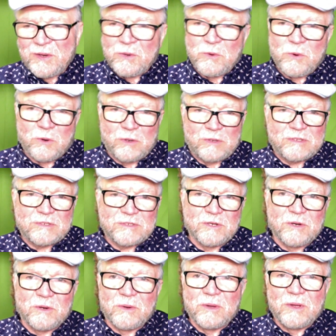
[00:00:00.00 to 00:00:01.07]
quartz.
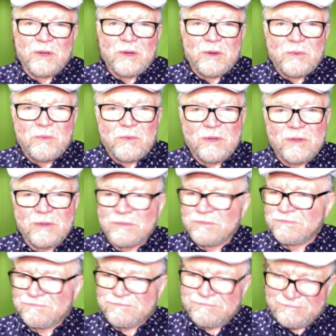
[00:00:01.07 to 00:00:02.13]
So we'll
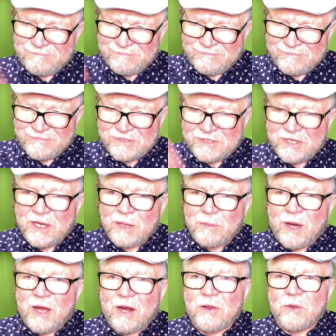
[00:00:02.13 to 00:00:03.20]
say
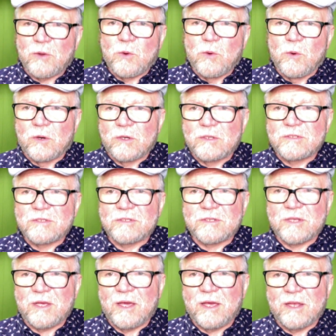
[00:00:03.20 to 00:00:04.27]
goodbye to the quartz,
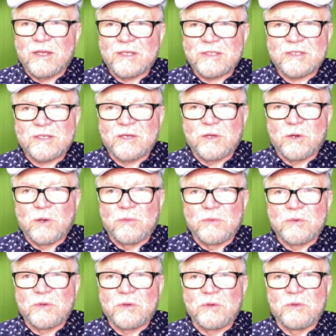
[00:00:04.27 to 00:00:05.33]
and let's get over
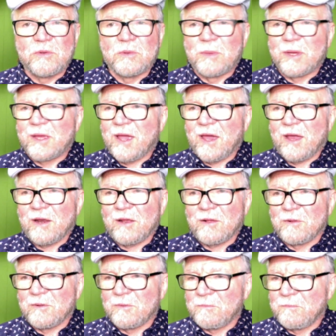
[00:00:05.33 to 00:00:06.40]
to the mechanical.